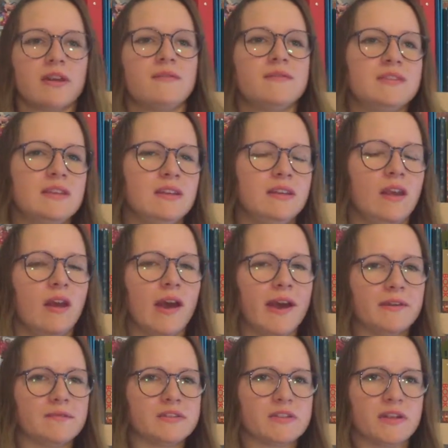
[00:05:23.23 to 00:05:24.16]
I've seen it
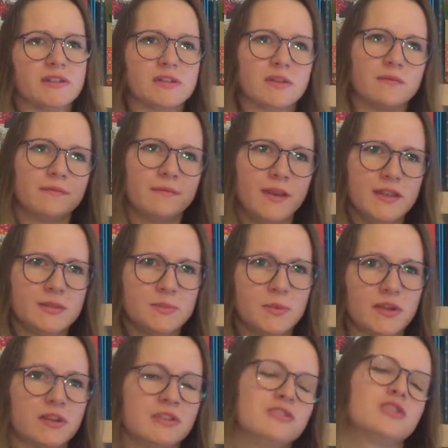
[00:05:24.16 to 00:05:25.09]
advertised on
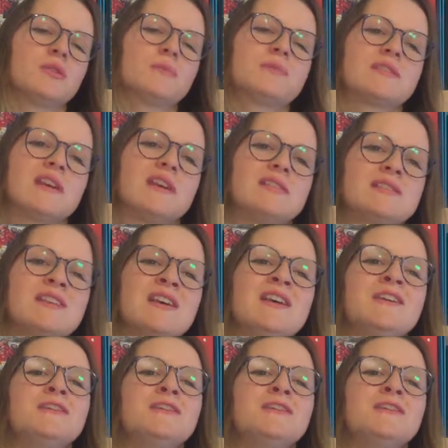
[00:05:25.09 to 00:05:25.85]
Facebook and job sites.